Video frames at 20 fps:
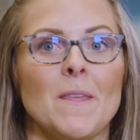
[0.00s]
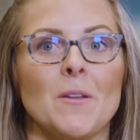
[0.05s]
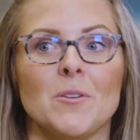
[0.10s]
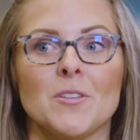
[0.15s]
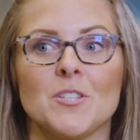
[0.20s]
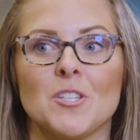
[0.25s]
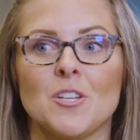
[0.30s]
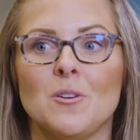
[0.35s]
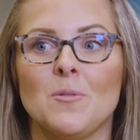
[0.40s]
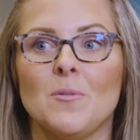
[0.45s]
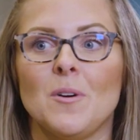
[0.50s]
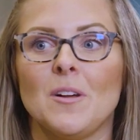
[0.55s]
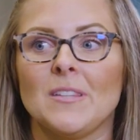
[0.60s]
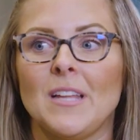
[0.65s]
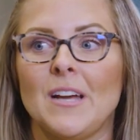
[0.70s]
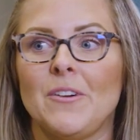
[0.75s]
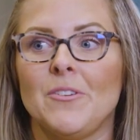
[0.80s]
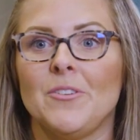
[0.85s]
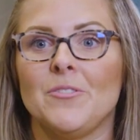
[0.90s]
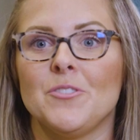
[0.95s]
and also
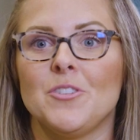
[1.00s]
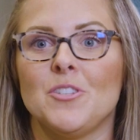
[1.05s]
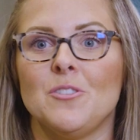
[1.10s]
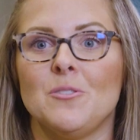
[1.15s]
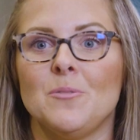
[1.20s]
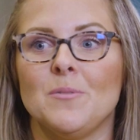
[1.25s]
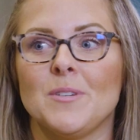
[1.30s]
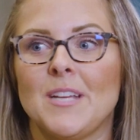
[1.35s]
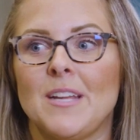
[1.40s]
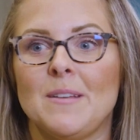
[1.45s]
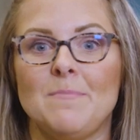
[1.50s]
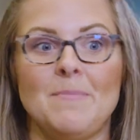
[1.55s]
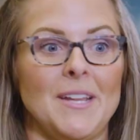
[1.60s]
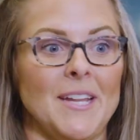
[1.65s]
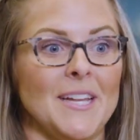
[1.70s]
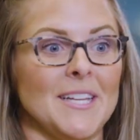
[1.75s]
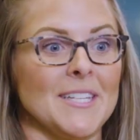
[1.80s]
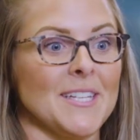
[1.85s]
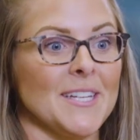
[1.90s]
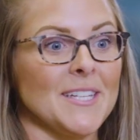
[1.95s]
allow you to attend
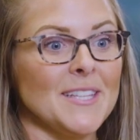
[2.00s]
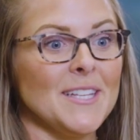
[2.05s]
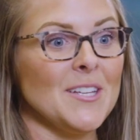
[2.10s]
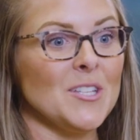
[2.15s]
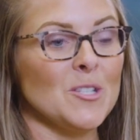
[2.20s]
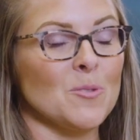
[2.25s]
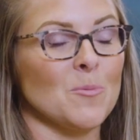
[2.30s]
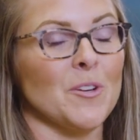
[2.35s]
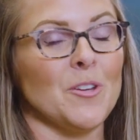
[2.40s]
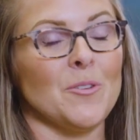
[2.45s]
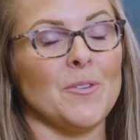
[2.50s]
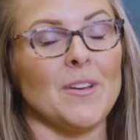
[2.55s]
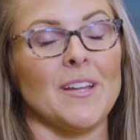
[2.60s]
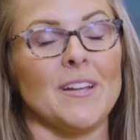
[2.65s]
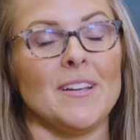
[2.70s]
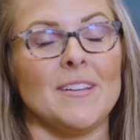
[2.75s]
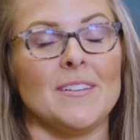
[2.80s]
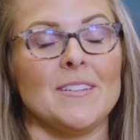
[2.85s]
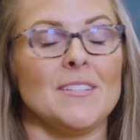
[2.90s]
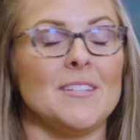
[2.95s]
meetings like this where you
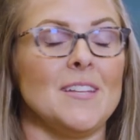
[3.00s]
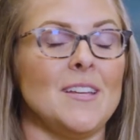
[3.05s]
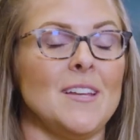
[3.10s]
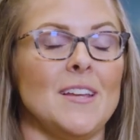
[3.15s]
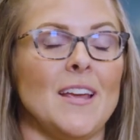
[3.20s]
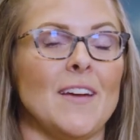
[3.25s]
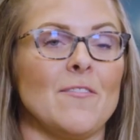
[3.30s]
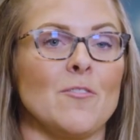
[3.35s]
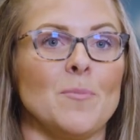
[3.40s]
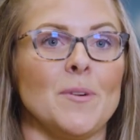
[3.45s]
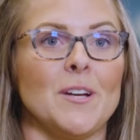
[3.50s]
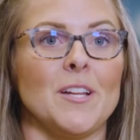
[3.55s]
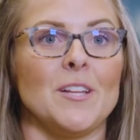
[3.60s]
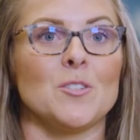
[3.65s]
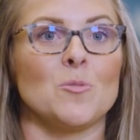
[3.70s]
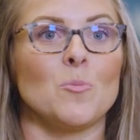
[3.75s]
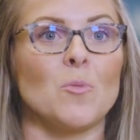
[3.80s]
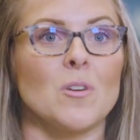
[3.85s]
can see everybody's